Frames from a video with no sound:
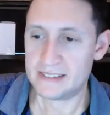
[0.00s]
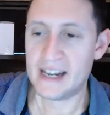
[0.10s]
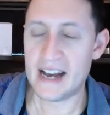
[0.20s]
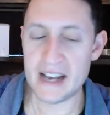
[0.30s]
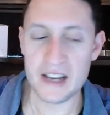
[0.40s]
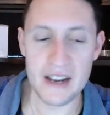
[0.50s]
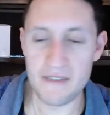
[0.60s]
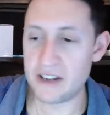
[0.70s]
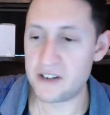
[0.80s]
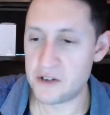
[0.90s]
Ah, good
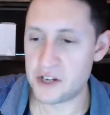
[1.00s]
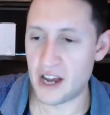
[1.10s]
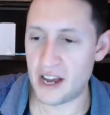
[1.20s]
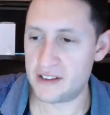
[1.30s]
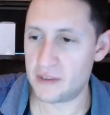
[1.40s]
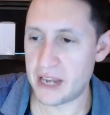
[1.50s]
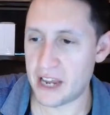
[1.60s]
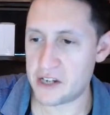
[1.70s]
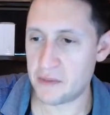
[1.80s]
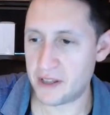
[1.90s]
evening, Dushan. Let me
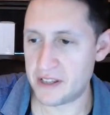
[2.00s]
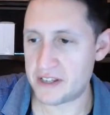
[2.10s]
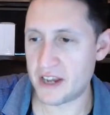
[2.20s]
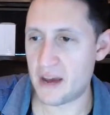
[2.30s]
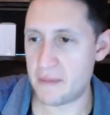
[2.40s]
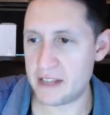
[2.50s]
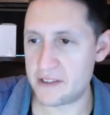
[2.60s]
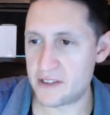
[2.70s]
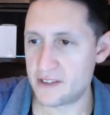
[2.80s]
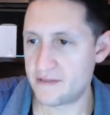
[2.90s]
catch up on these
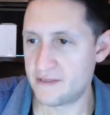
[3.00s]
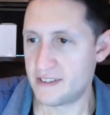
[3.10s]
comments.